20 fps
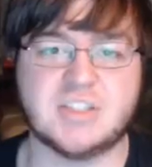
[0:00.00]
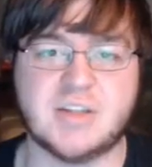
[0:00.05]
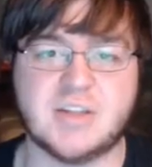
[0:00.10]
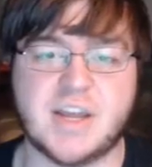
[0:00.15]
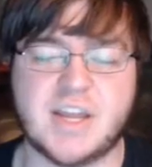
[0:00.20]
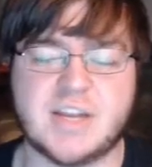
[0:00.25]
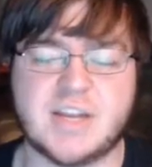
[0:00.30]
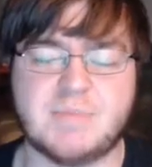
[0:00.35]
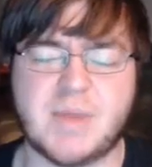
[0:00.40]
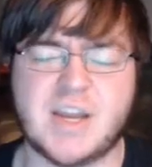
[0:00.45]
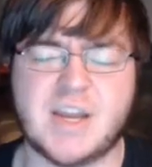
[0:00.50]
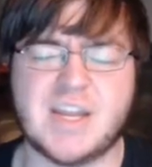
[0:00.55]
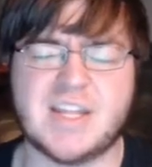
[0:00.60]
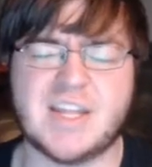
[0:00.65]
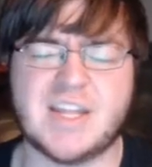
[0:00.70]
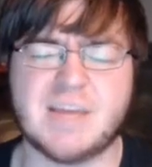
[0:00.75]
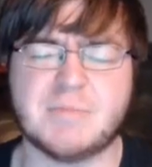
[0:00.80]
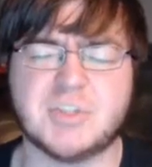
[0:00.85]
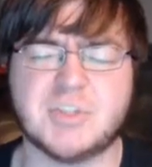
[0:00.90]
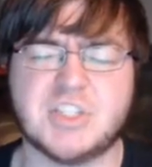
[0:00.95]
And Bendy and
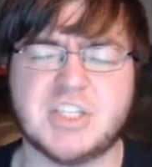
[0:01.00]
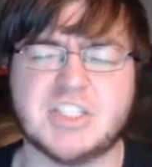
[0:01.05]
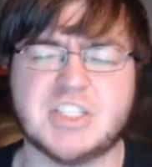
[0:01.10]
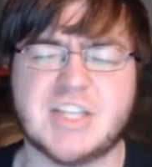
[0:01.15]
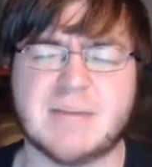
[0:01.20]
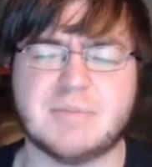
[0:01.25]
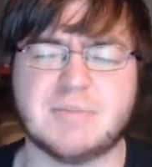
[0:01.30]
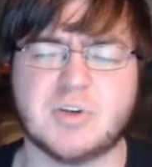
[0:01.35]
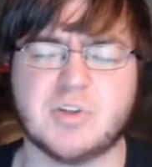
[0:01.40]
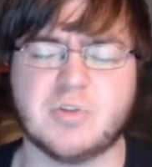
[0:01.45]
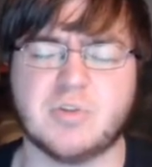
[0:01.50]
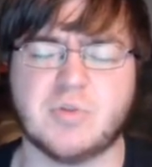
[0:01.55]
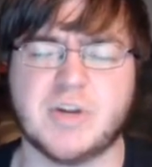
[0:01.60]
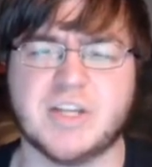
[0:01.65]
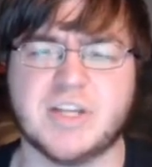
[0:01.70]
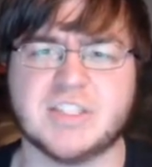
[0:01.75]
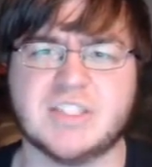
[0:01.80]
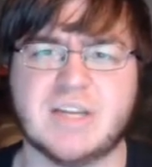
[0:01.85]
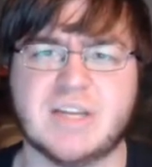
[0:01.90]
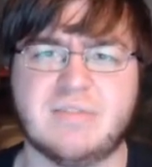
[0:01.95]
the Ink Machine Chapter 3
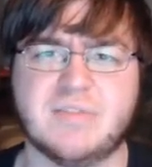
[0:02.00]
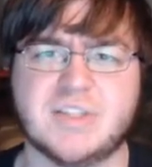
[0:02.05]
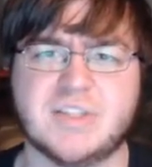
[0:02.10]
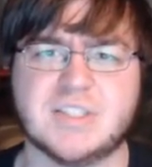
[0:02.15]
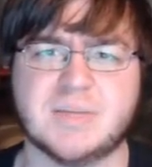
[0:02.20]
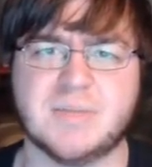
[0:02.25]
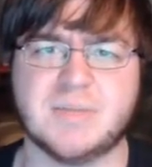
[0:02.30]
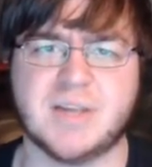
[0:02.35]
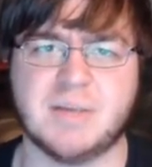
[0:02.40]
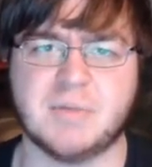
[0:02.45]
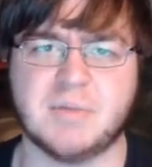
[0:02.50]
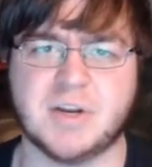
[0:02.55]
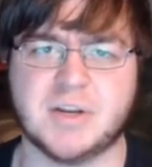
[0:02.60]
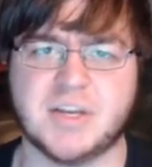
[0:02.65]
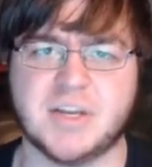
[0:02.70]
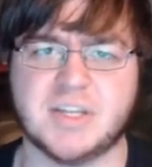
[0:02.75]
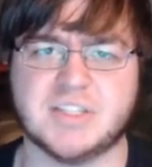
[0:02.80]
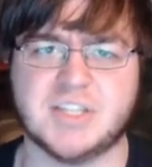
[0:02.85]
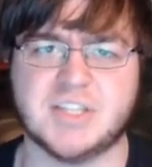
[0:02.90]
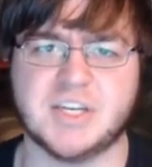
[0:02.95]
is definitely something I'm going to
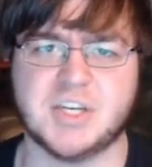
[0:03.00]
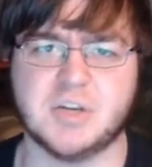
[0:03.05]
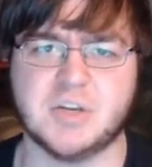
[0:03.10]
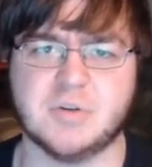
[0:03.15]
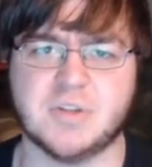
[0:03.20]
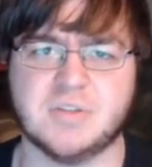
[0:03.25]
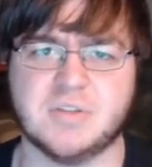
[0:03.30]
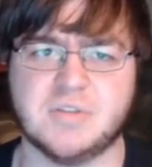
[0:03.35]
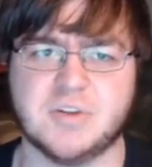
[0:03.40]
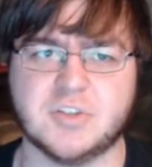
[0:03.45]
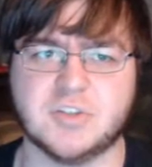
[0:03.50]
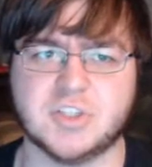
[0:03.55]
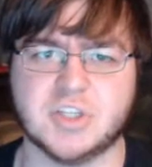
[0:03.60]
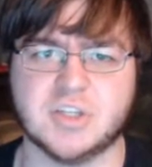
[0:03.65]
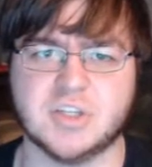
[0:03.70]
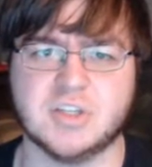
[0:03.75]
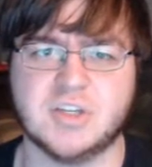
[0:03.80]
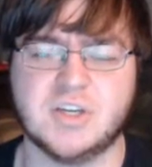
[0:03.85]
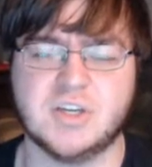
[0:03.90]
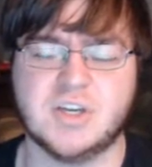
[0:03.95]
continue in the future.